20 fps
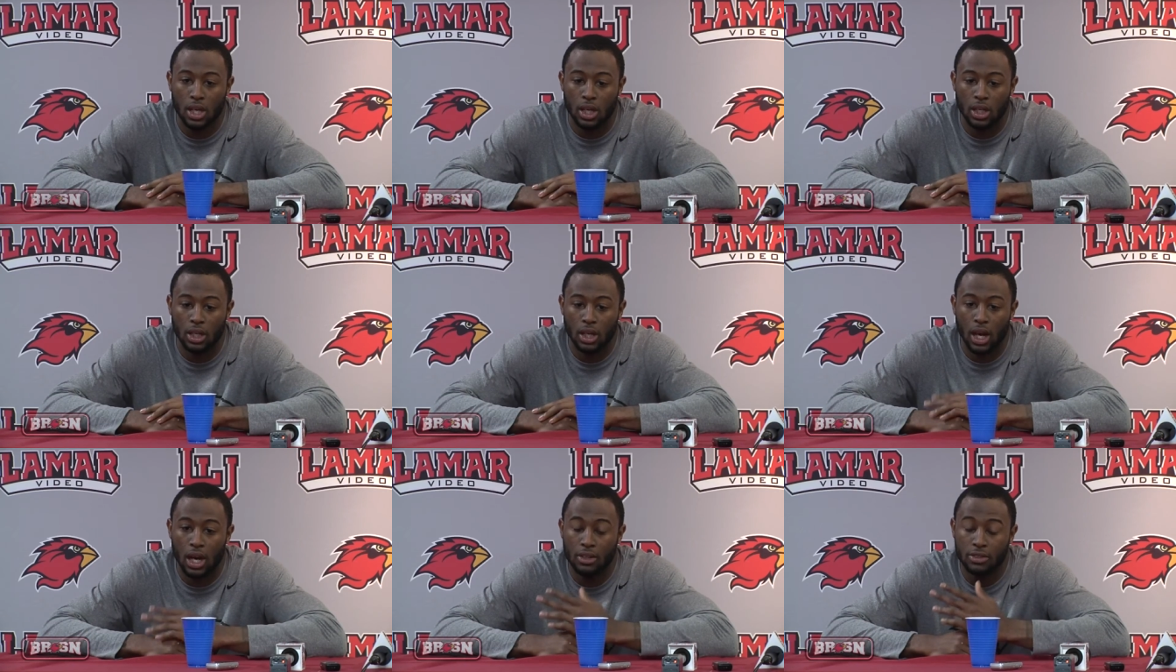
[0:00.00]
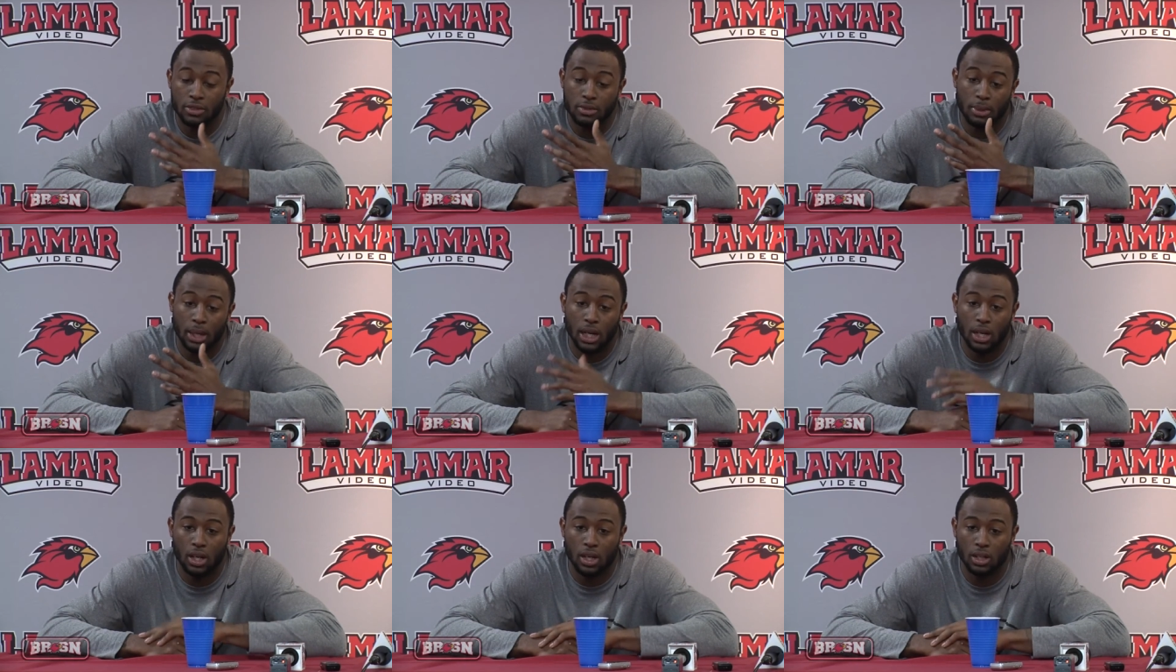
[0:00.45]
And obviously
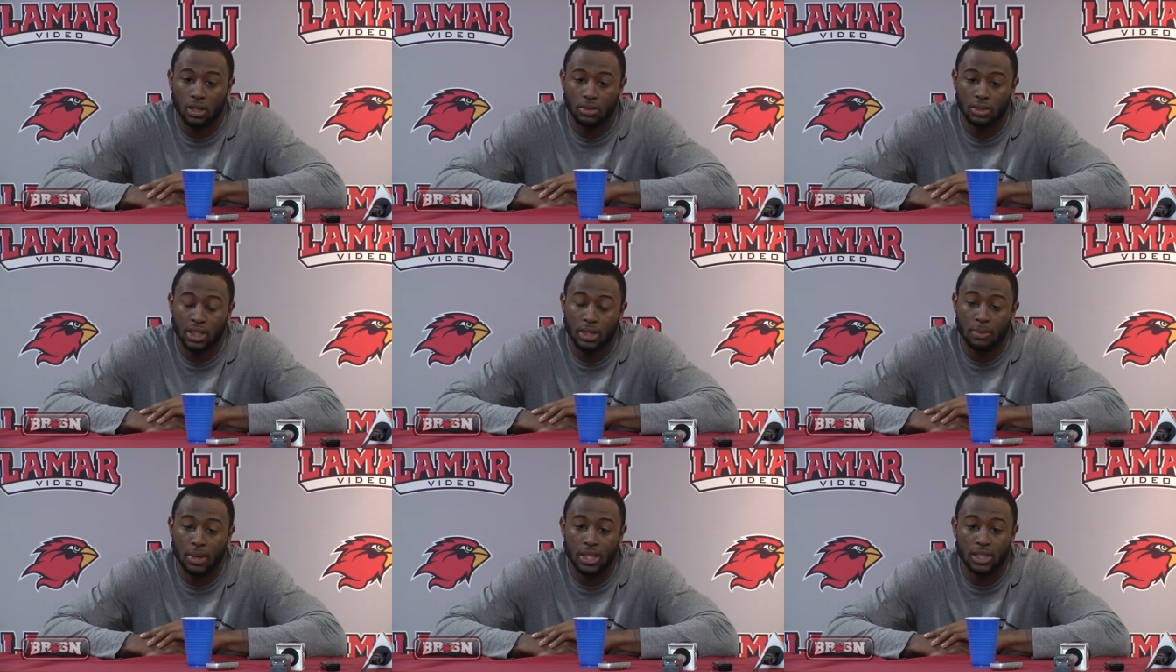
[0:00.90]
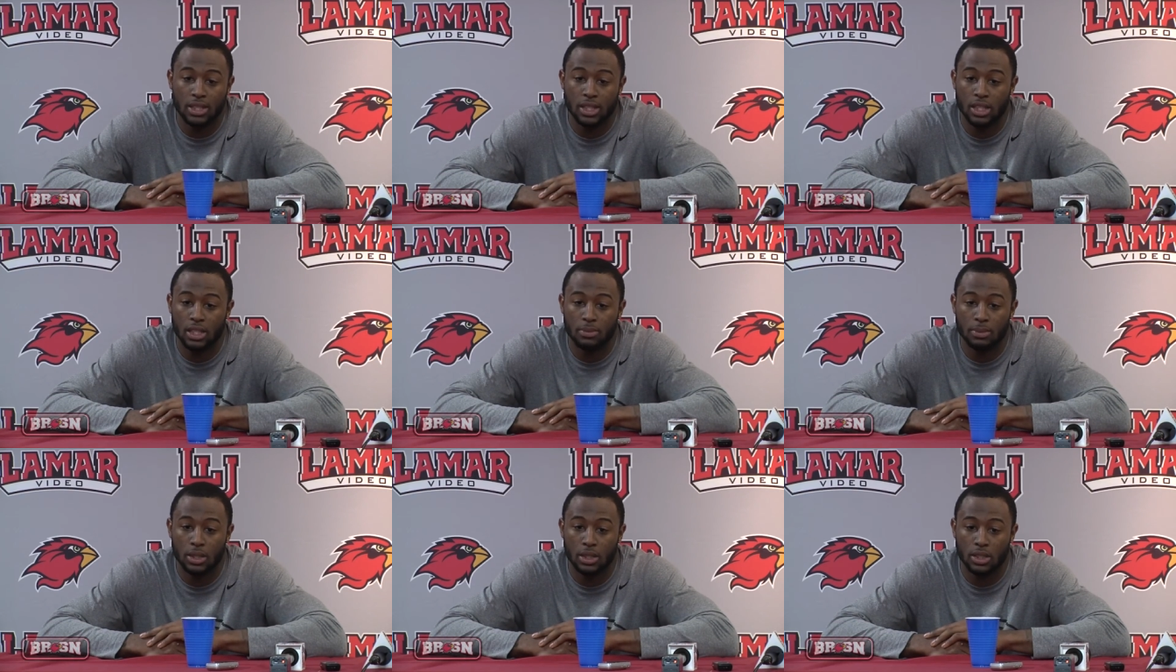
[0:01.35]
my teammates
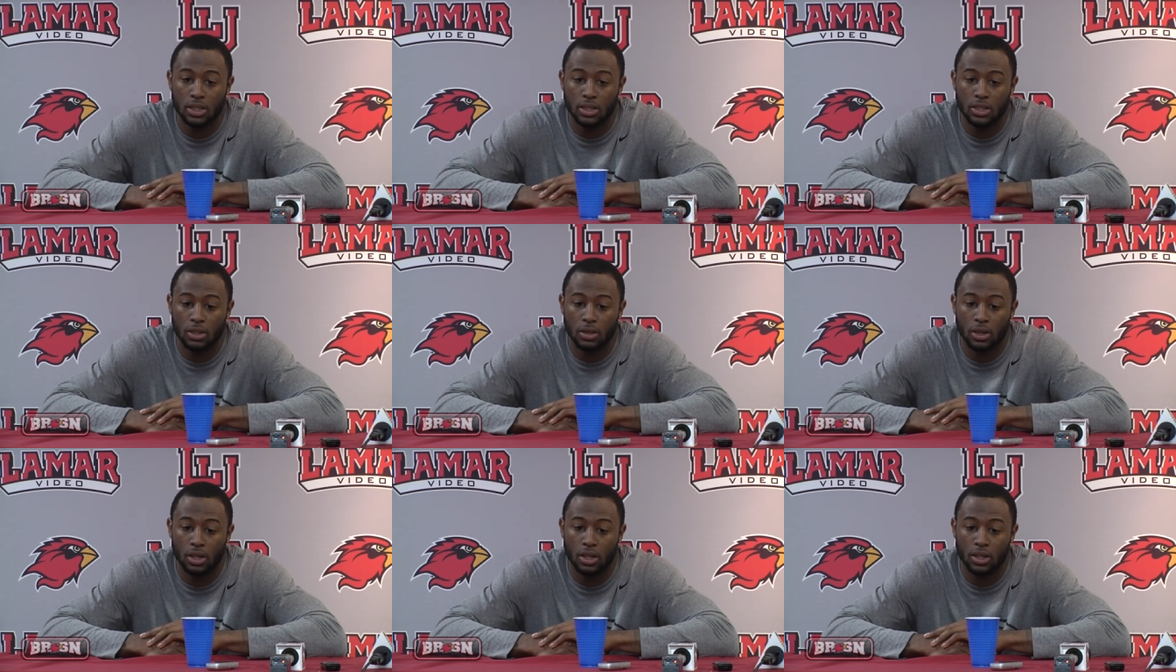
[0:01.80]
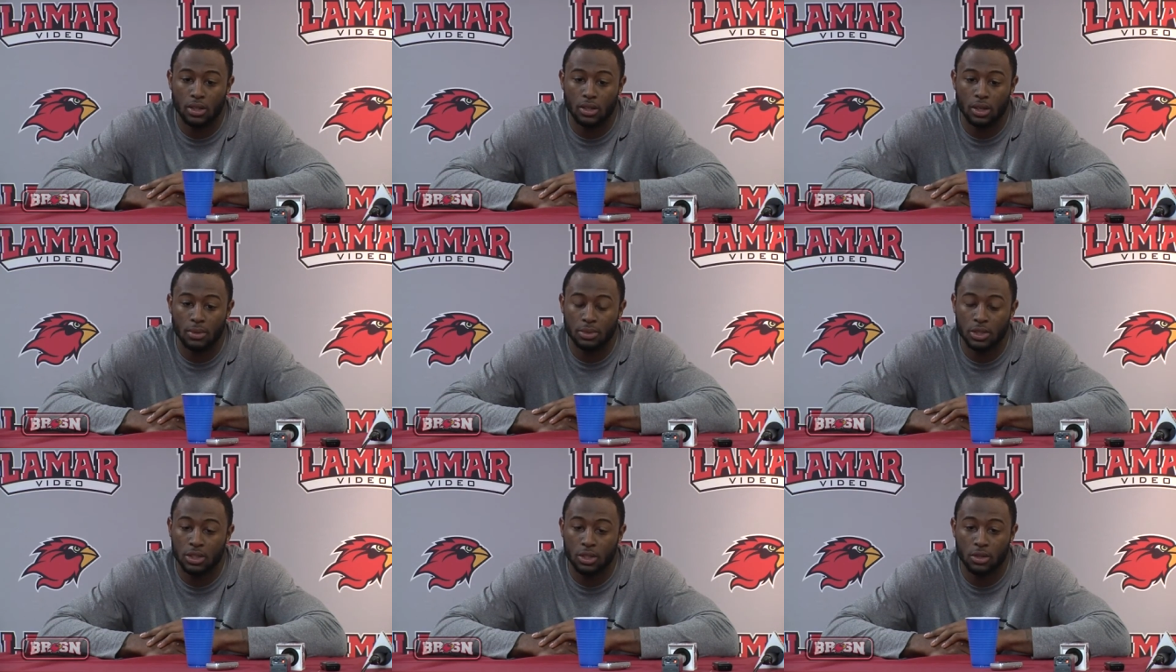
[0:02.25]
needed me, so
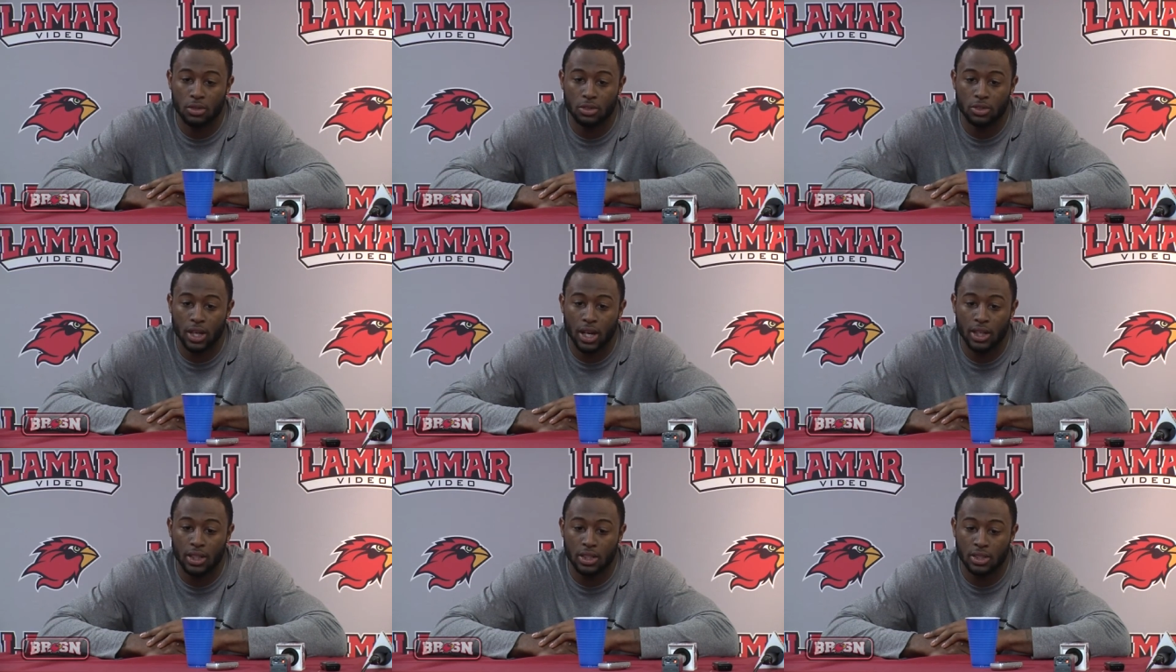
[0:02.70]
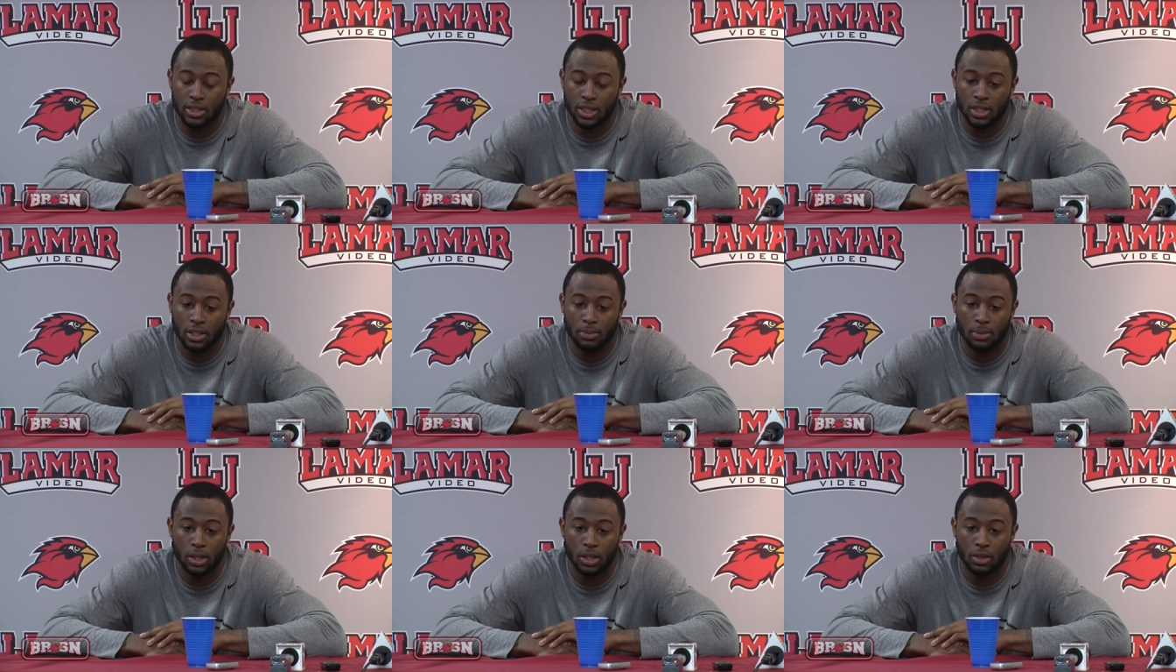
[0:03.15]
I'm just going to try to
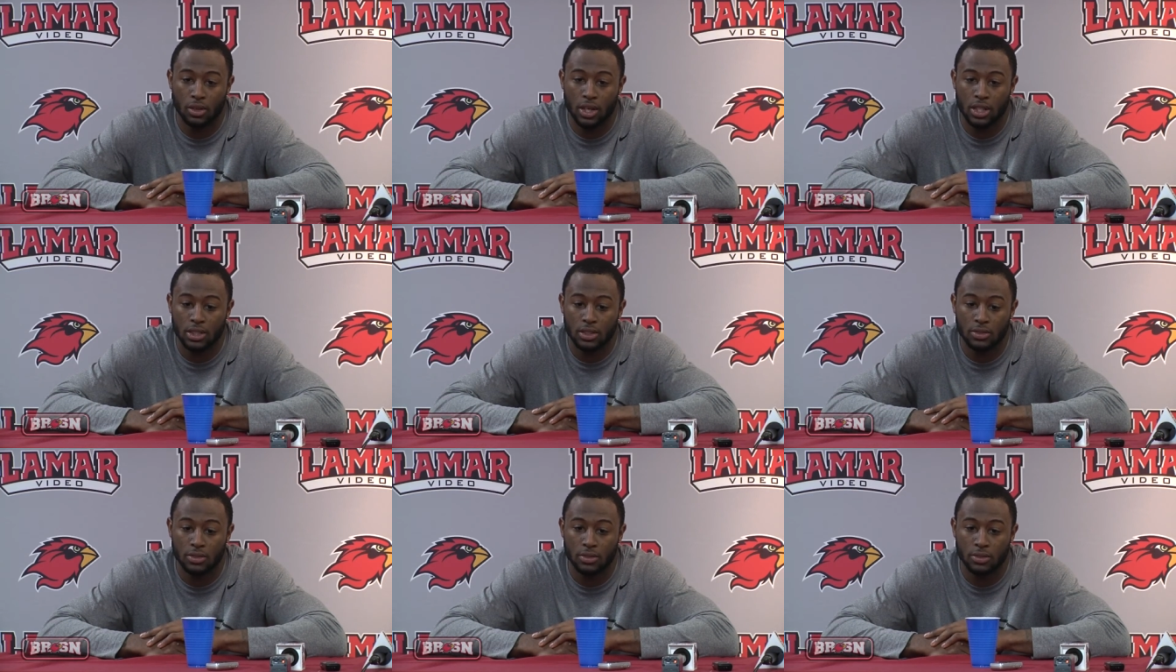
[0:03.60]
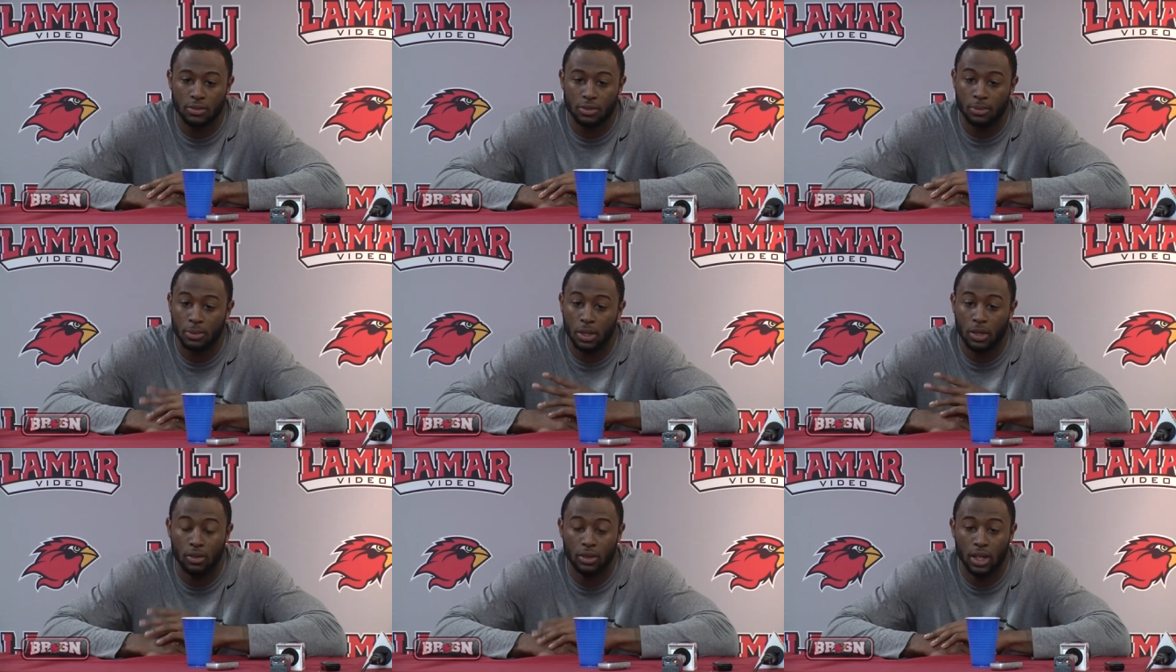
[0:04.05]
continue to be aggressive
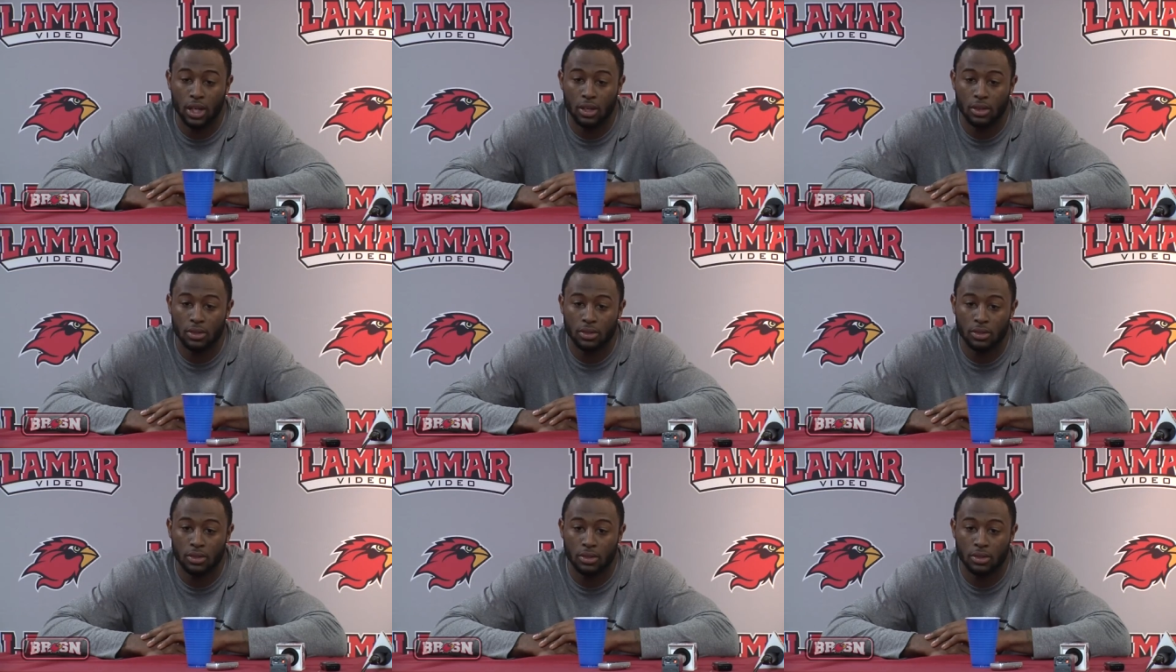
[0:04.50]
from here on out.